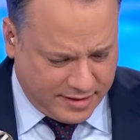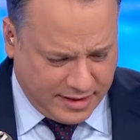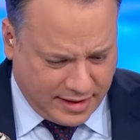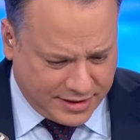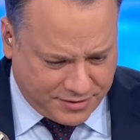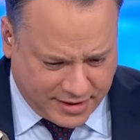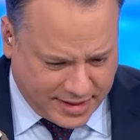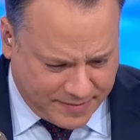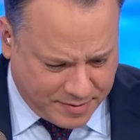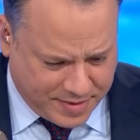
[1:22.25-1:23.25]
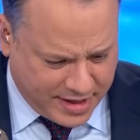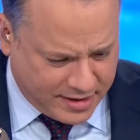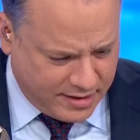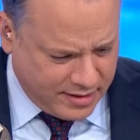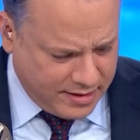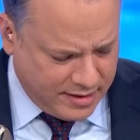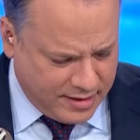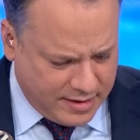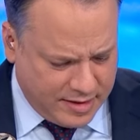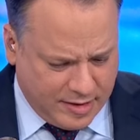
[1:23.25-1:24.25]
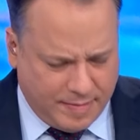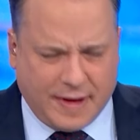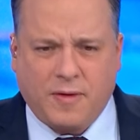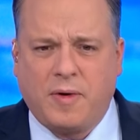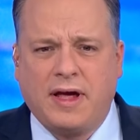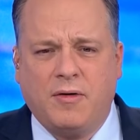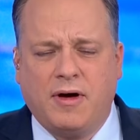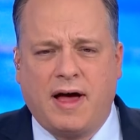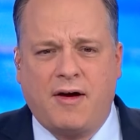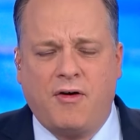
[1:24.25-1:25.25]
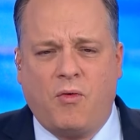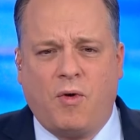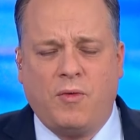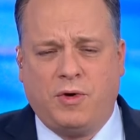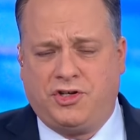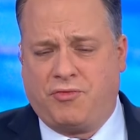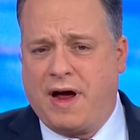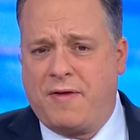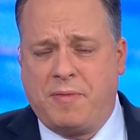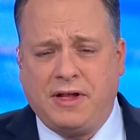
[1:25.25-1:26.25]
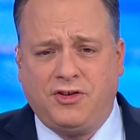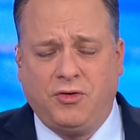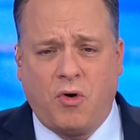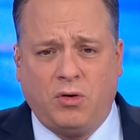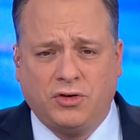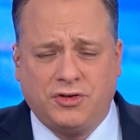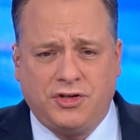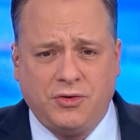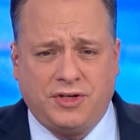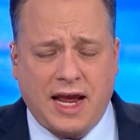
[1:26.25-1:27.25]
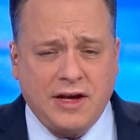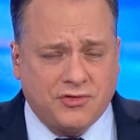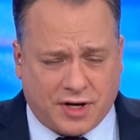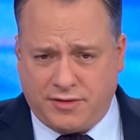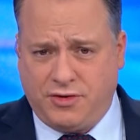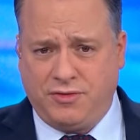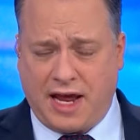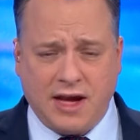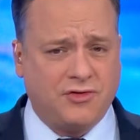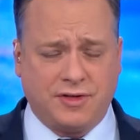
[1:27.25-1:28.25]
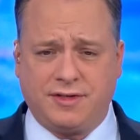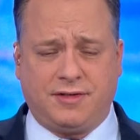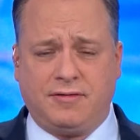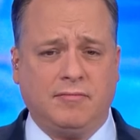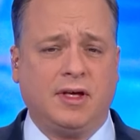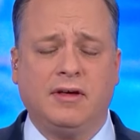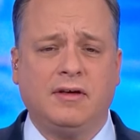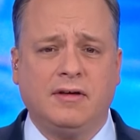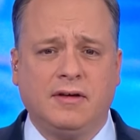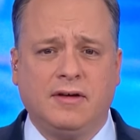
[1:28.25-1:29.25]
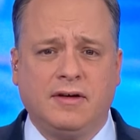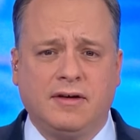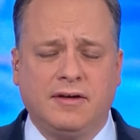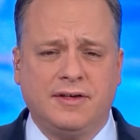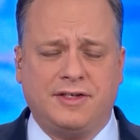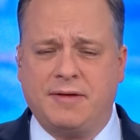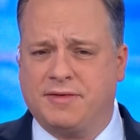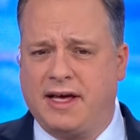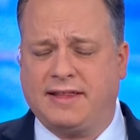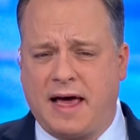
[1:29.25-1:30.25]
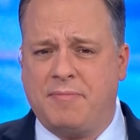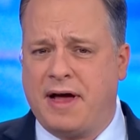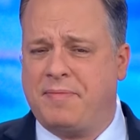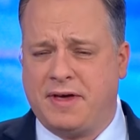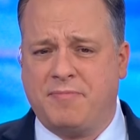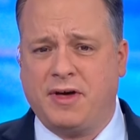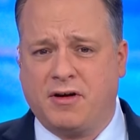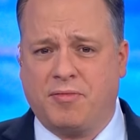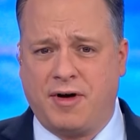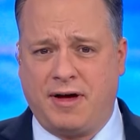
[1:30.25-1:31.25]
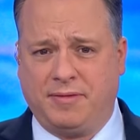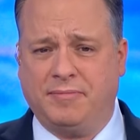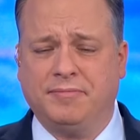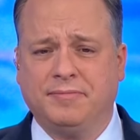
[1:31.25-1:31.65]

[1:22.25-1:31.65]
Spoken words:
Eli, it's great to have you back. By the way, I don't know what would you rather be, too old or too dangerous? Too dangerous seems like that might be a bigger problem.